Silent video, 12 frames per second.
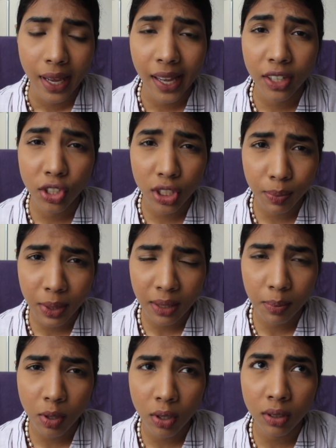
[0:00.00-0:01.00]
Angels
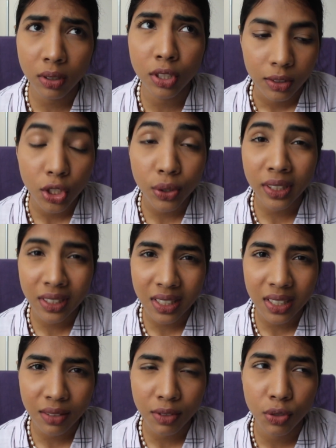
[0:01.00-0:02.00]
Billabong, during the
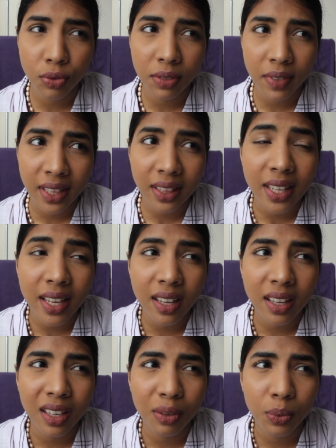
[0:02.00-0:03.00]
season which we went
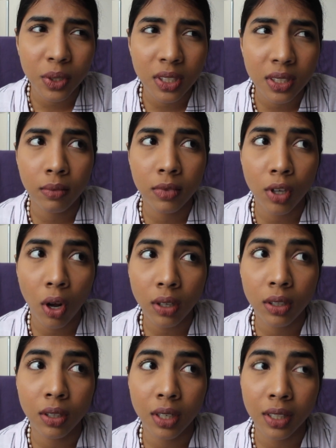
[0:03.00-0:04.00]
there, it was
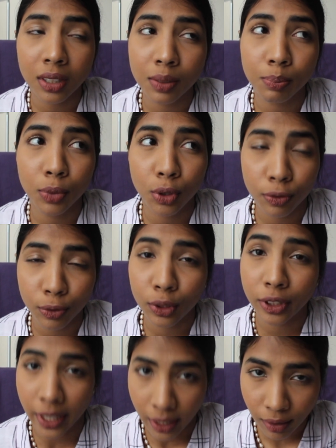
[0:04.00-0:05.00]
not its beautiful
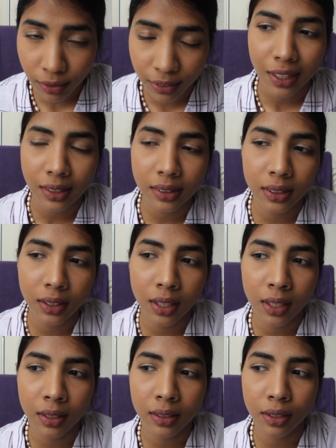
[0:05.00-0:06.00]
self, because
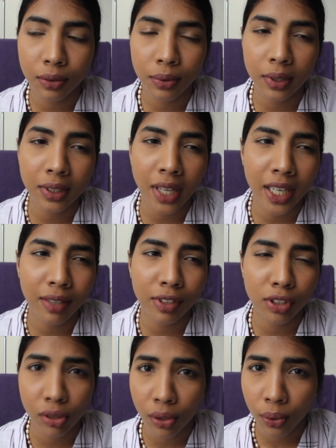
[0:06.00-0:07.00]
the tide
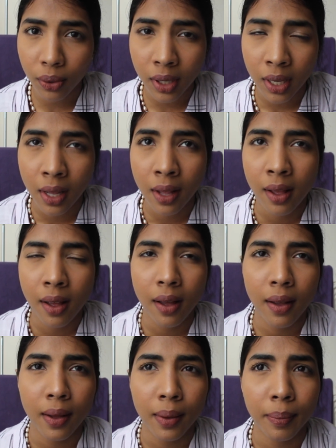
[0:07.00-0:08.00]
was low
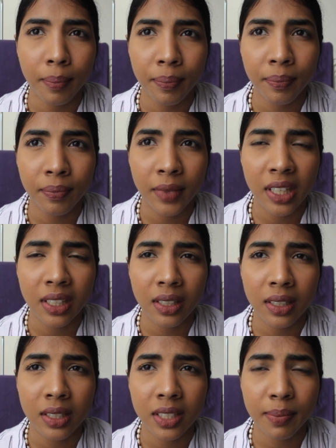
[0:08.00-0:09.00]

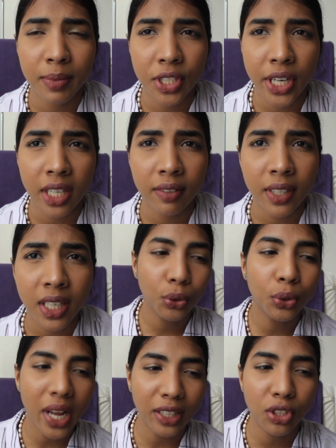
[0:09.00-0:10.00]
in December, January. You
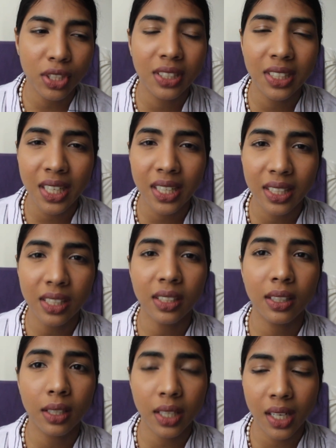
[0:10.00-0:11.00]
could actually see
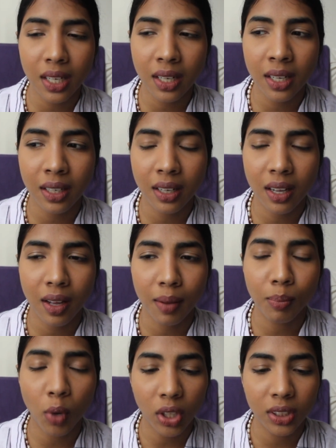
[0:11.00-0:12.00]
the green
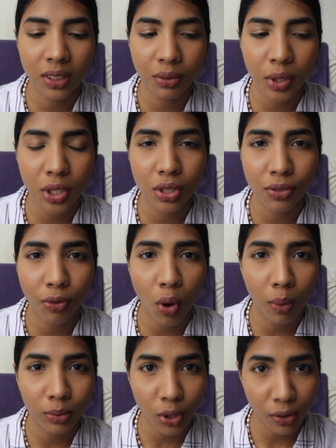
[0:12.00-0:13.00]
moss which
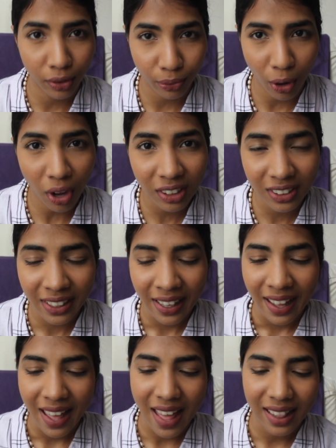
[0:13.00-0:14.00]
forms on the rocks,
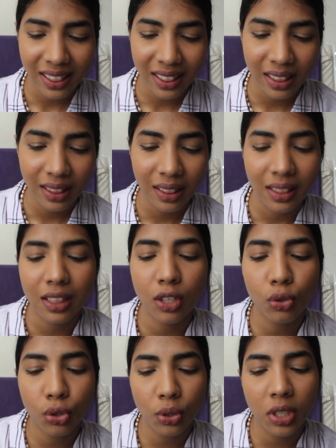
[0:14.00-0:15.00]
and
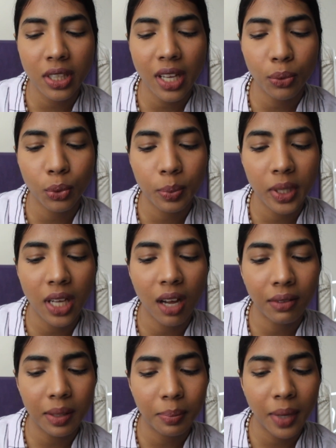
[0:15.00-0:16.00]
usually that will be
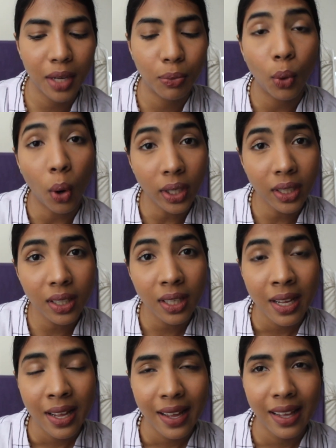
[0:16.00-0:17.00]
covered by water,
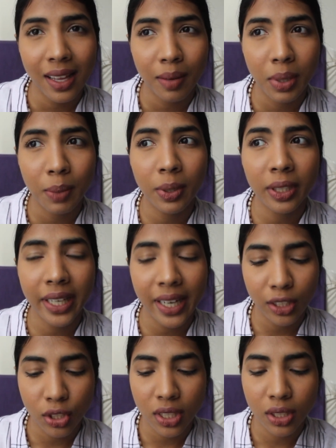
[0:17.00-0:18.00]
and people can
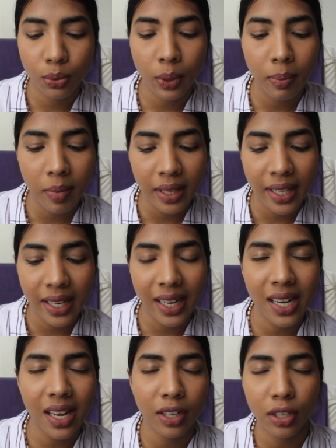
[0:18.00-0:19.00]
actually swim in that
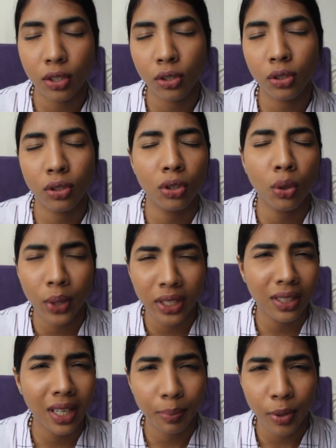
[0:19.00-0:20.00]
area, though
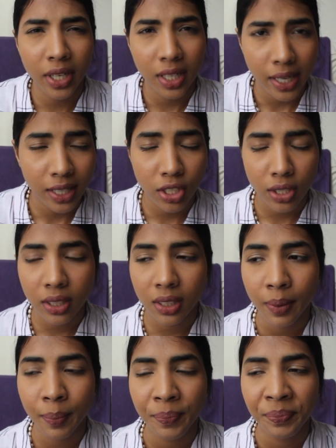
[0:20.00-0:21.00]
it's like pretty dangerous.